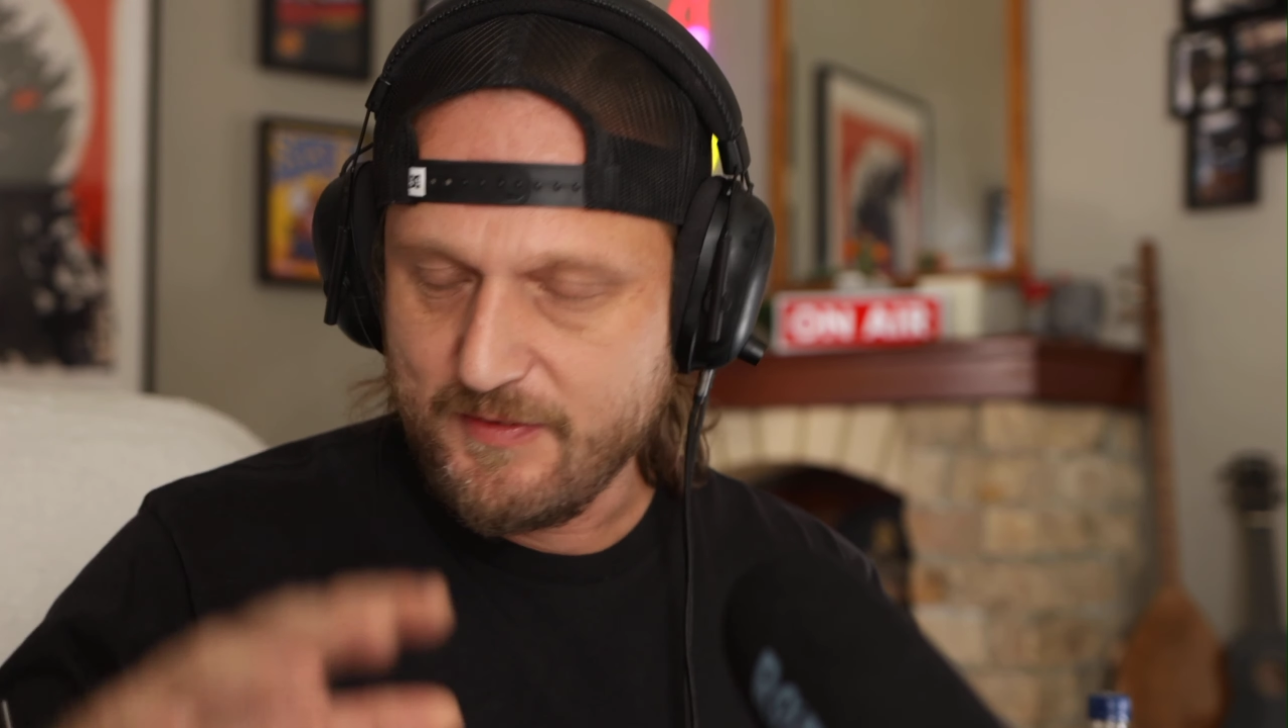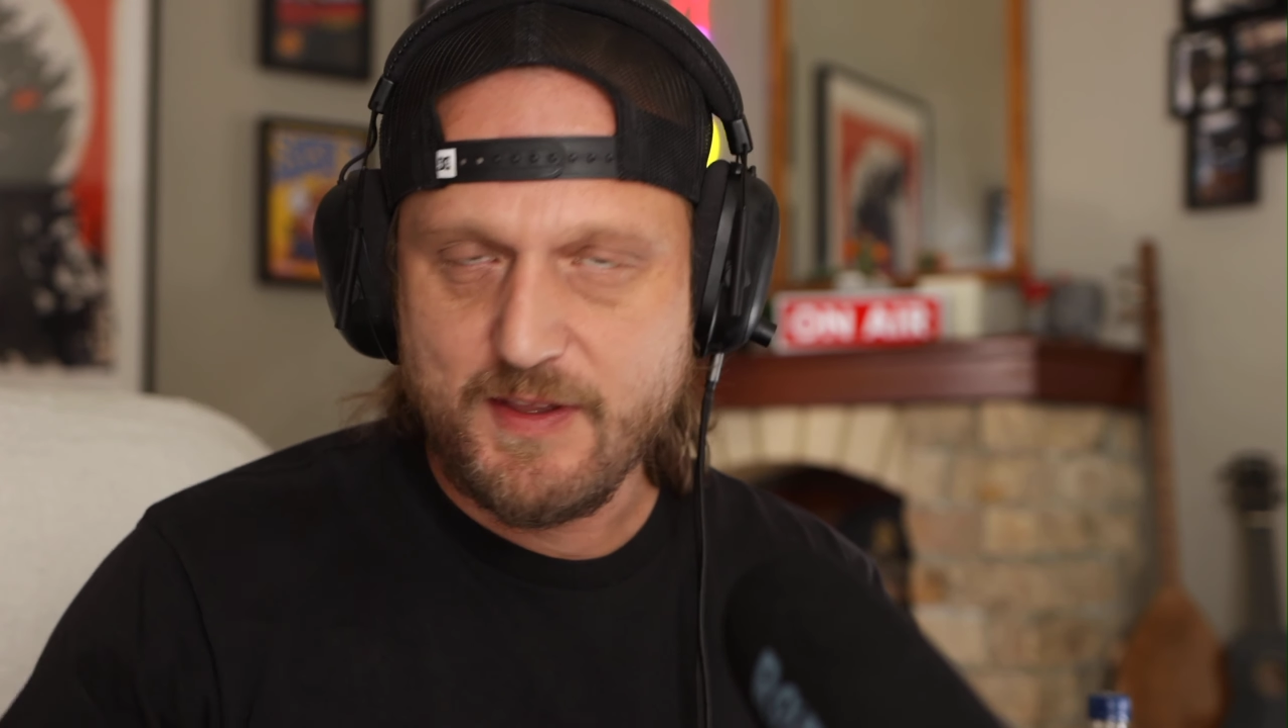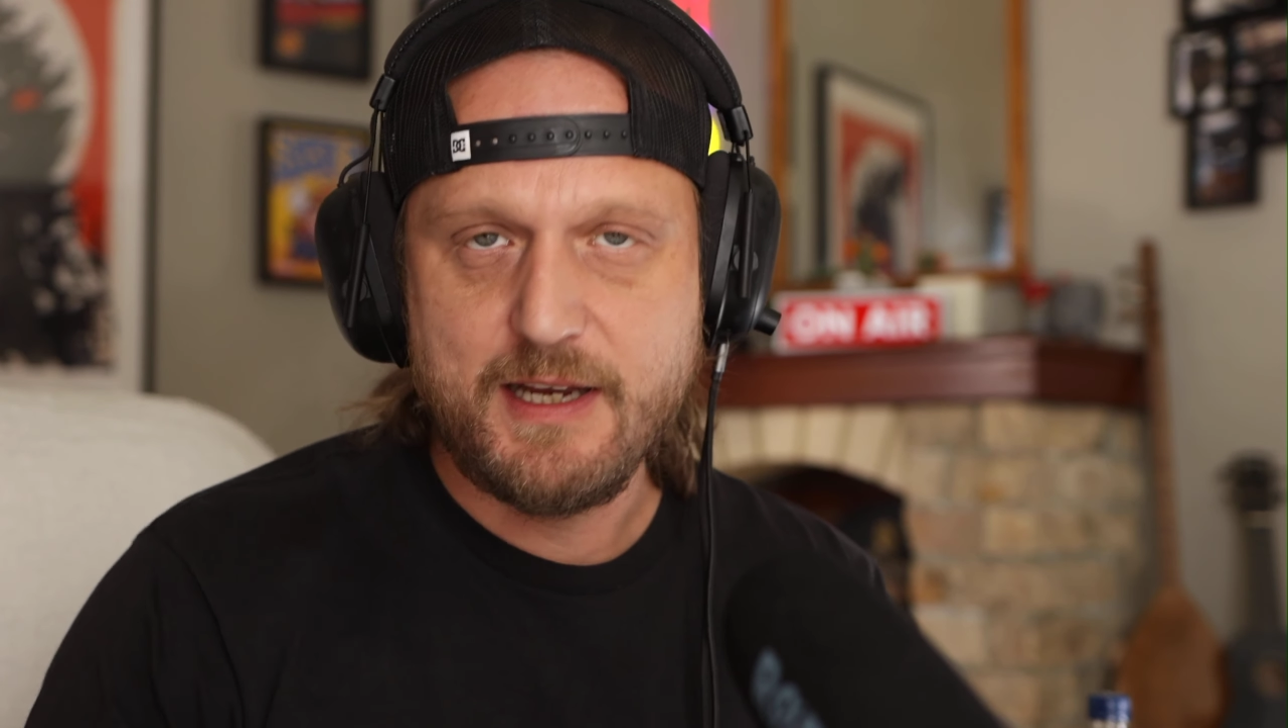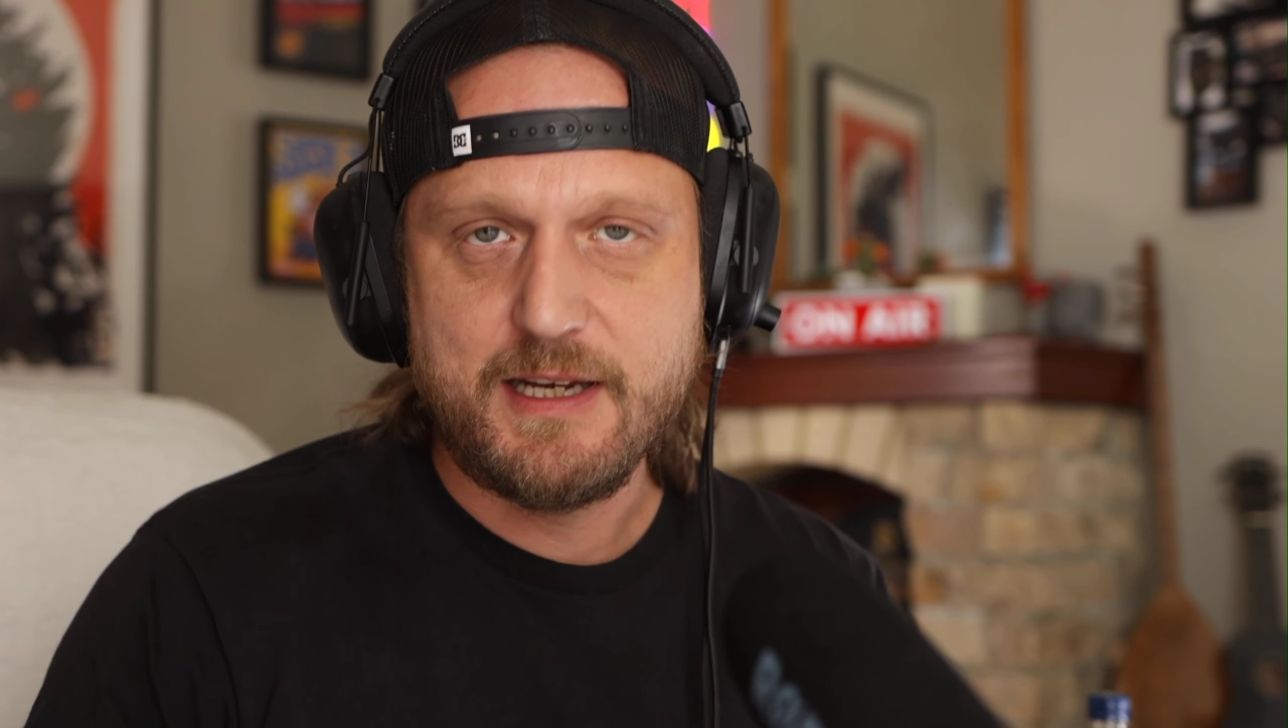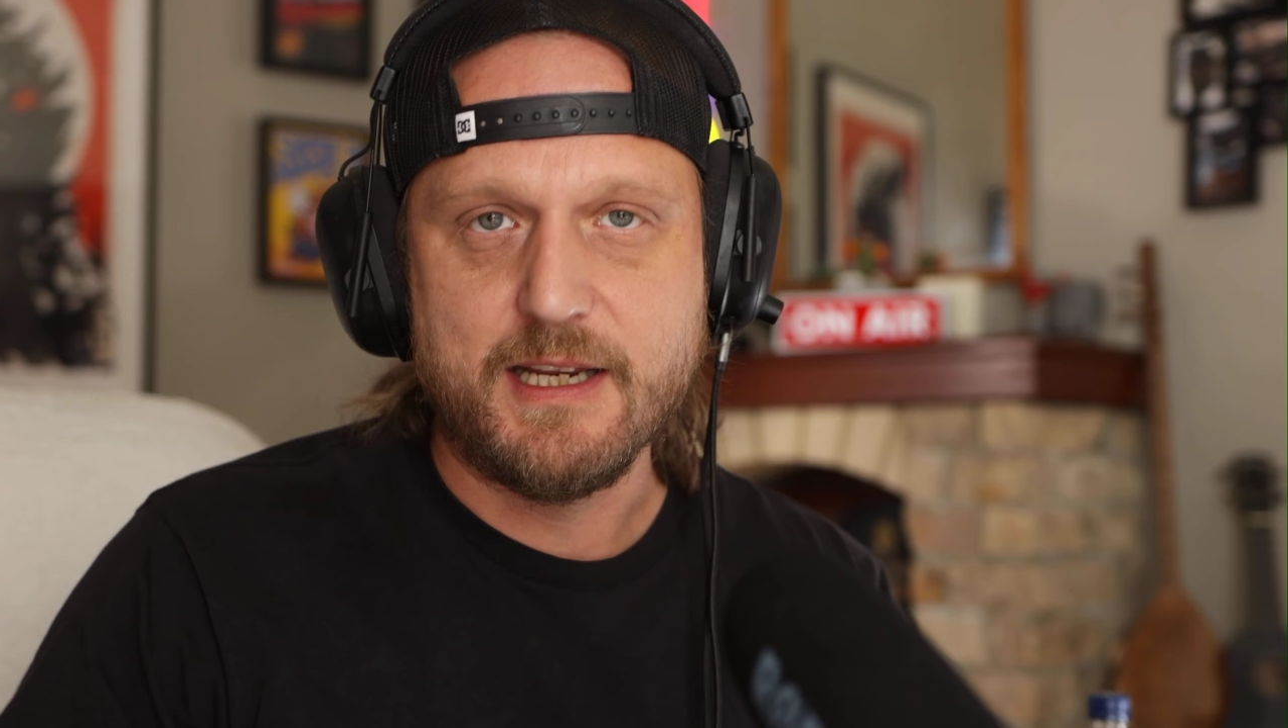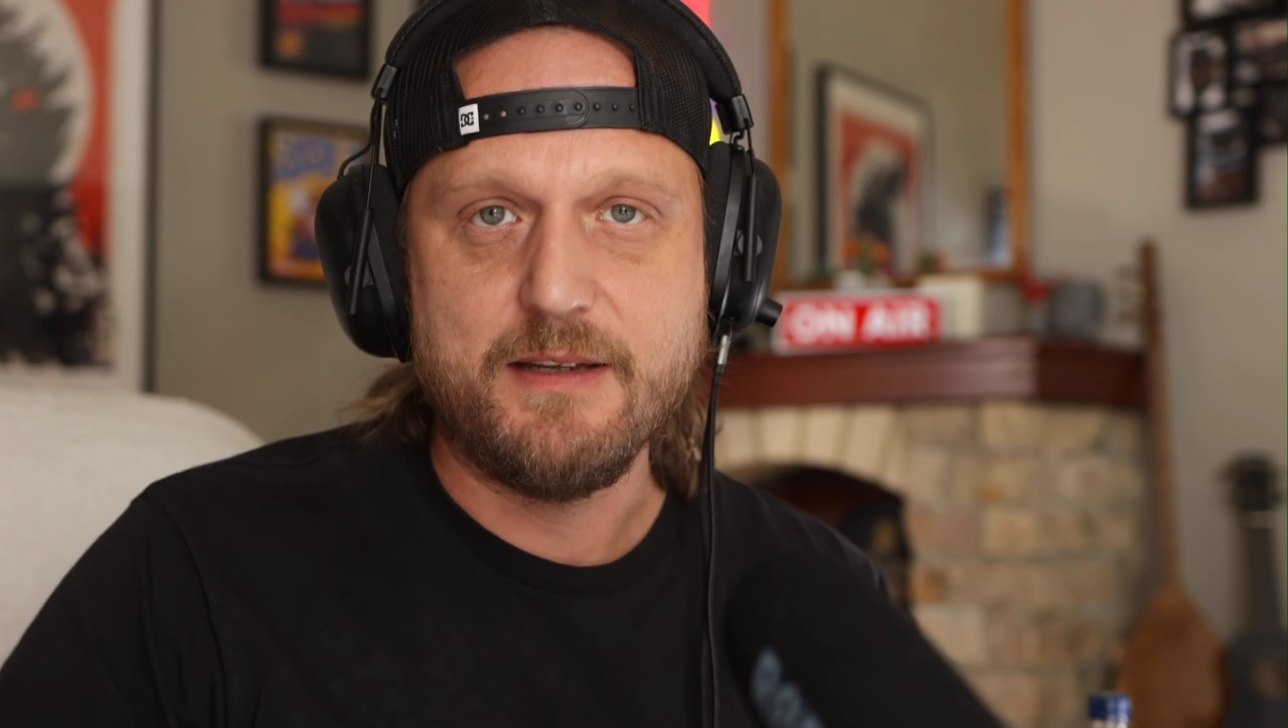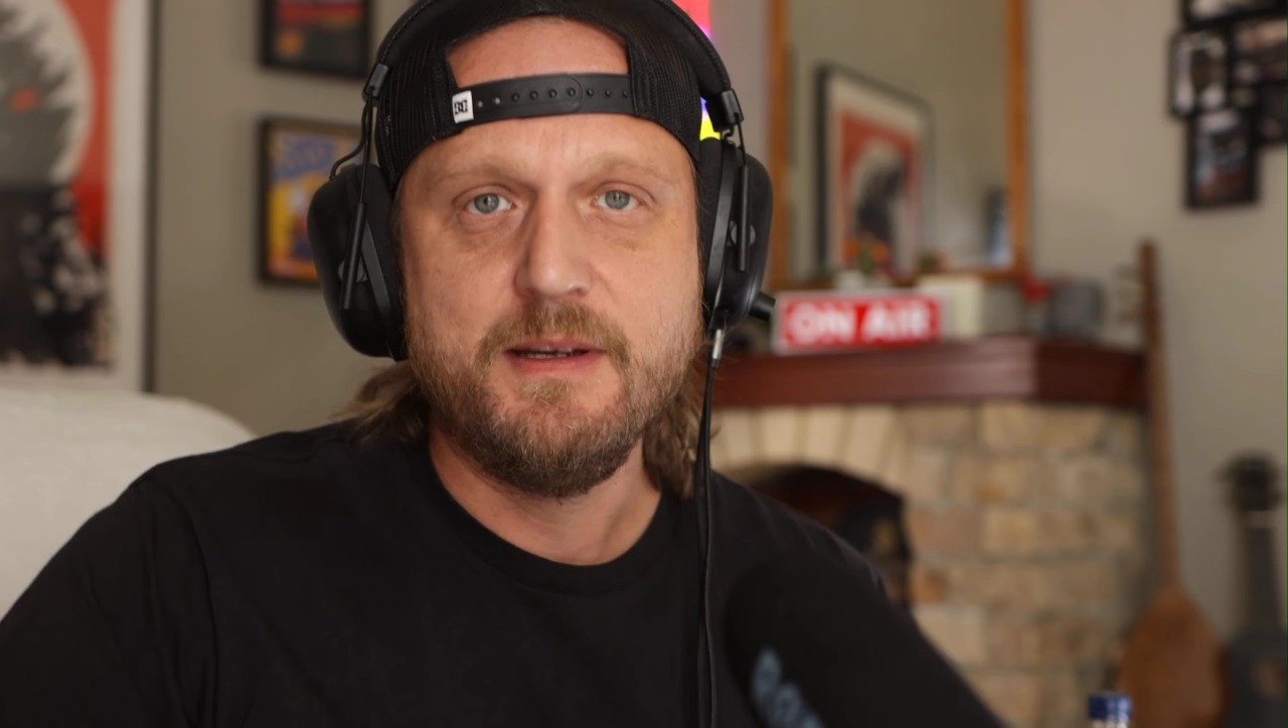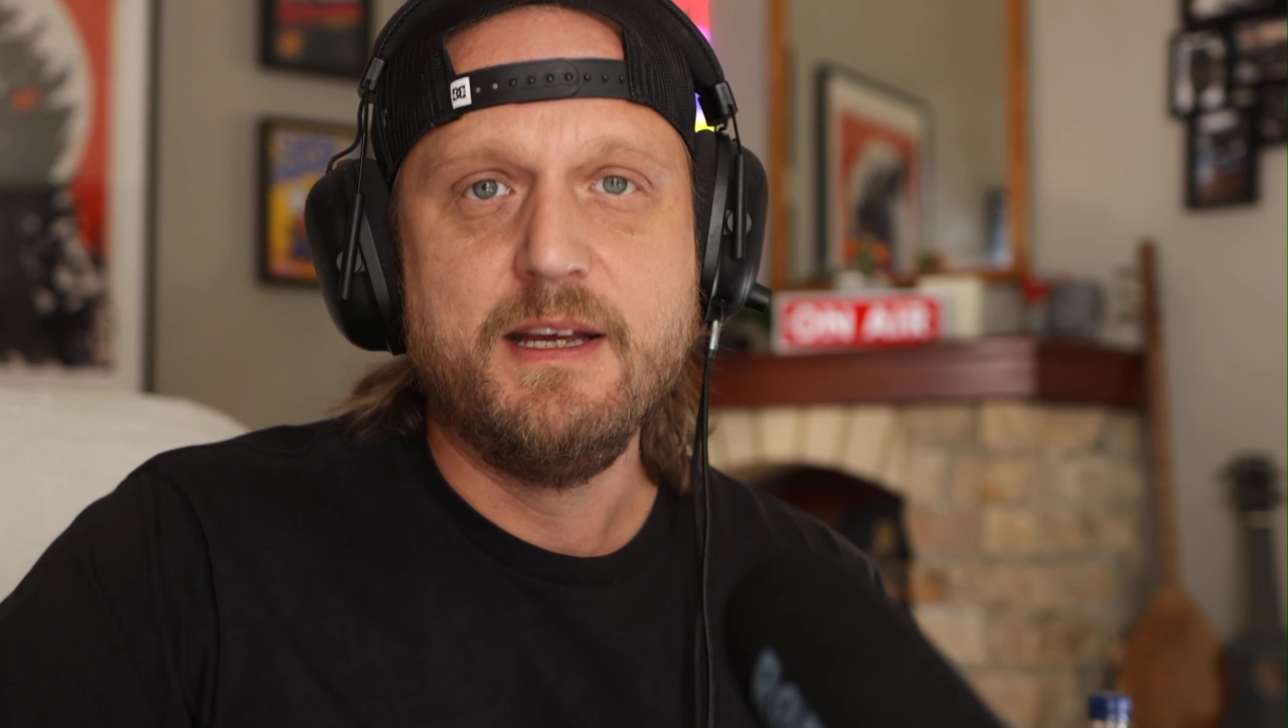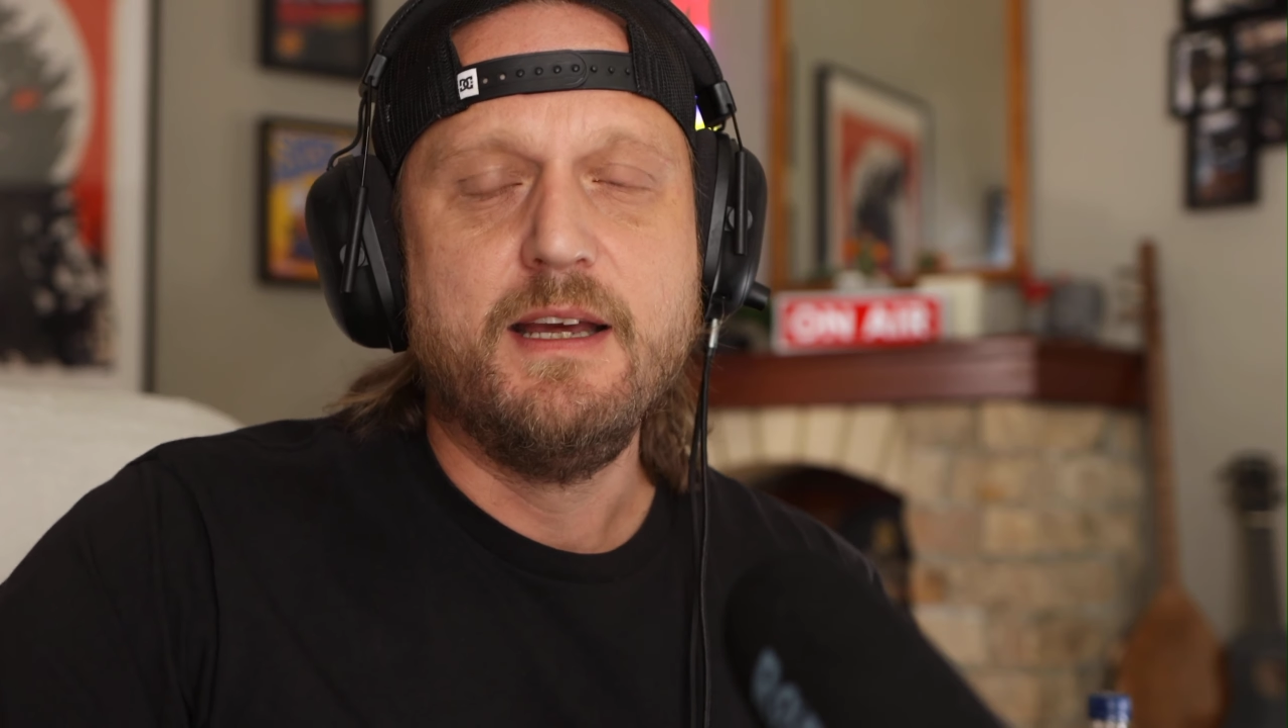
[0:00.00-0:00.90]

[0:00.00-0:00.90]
thirdly,